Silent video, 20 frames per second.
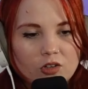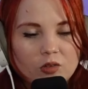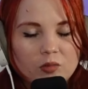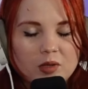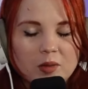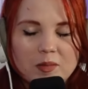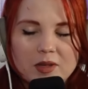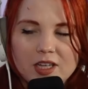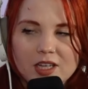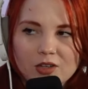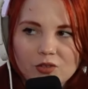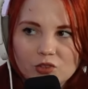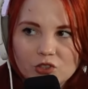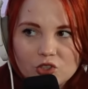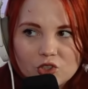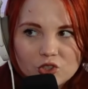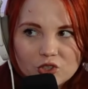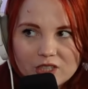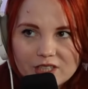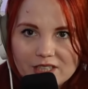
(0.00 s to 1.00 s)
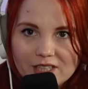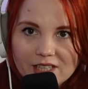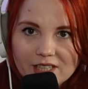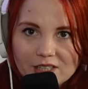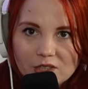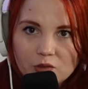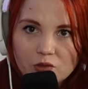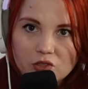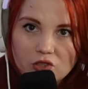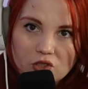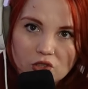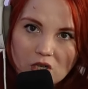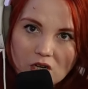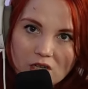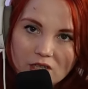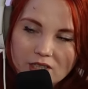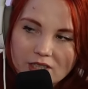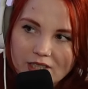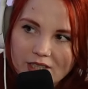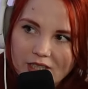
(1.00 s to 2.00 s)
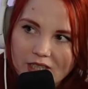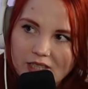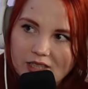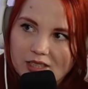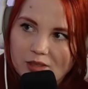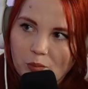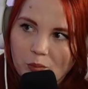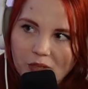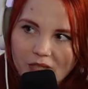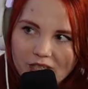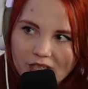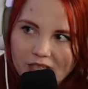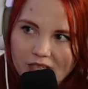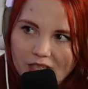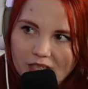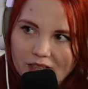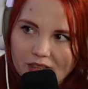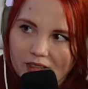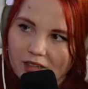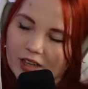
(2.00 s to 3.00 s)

Or maybe he was drinking, he was drunk, and he needed to pee.